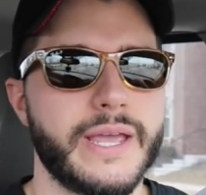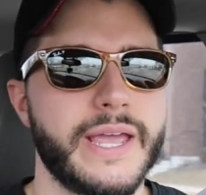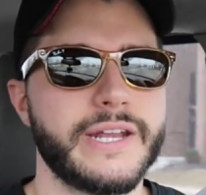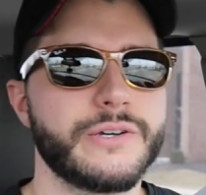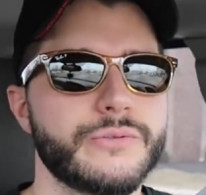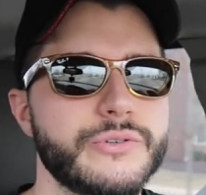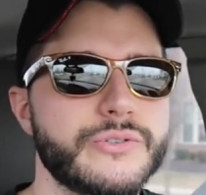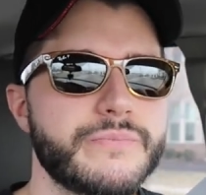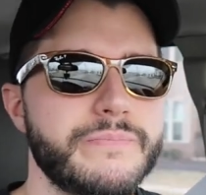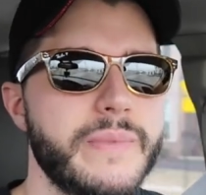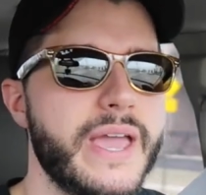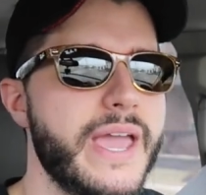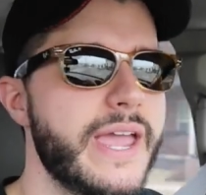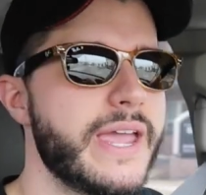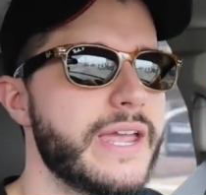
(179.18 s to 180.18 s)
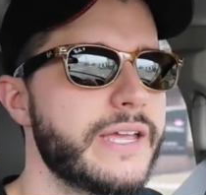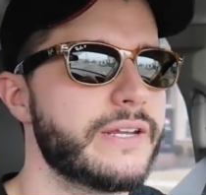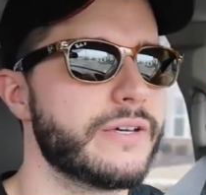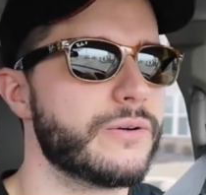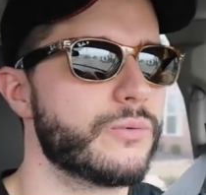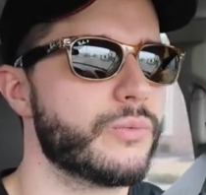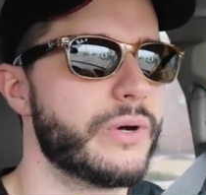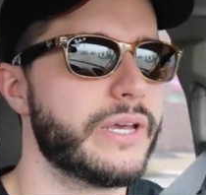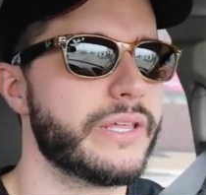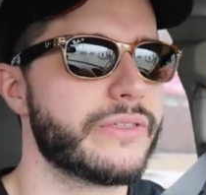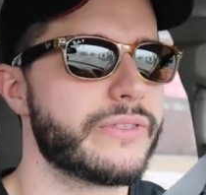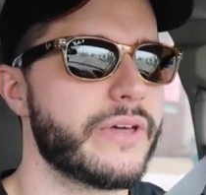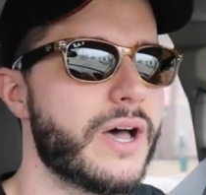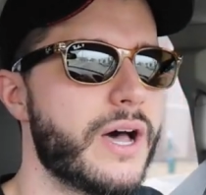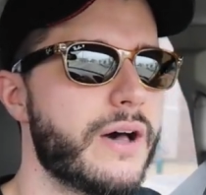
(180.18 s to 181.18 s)
and it was made
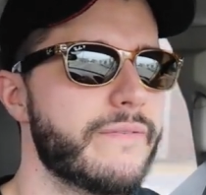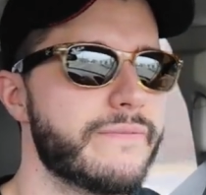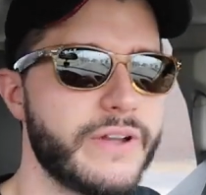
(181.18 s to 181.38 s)
with uh,